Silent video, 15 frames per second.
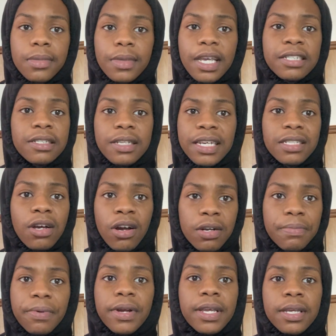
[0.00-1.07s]
That's
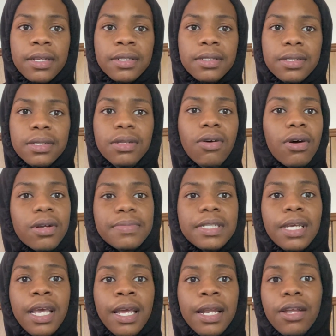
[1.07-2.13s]
heartbreaking. You know what I'm
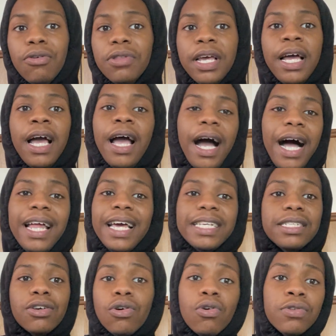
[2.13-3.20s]
saying?
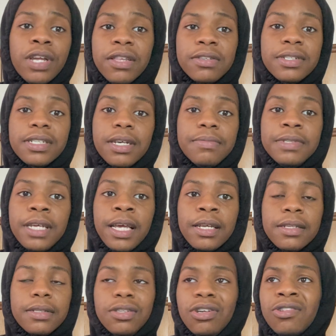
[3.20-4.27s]
That's a whole nother subject.
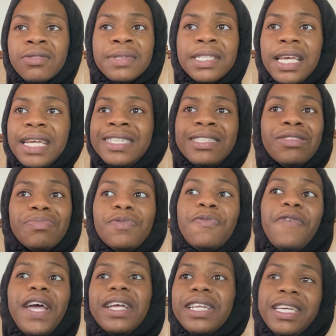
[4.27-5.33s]
You know what I'm saying? Simple
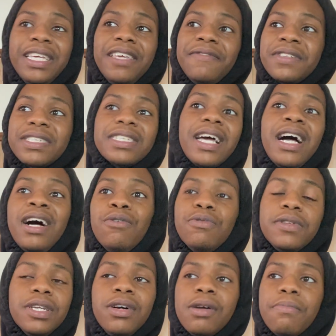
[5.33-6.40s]
fact that he even signed
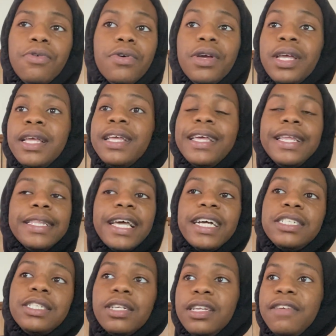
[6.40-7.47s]
with YoungBoy, that
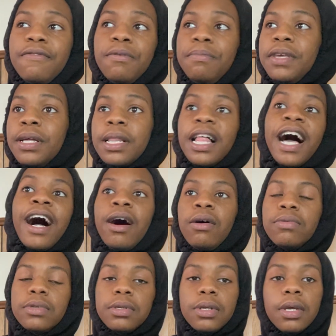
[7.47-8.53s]
shouldn't even be
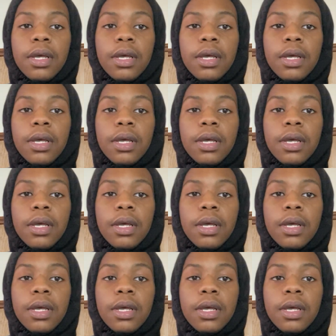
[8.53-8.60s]
allowed.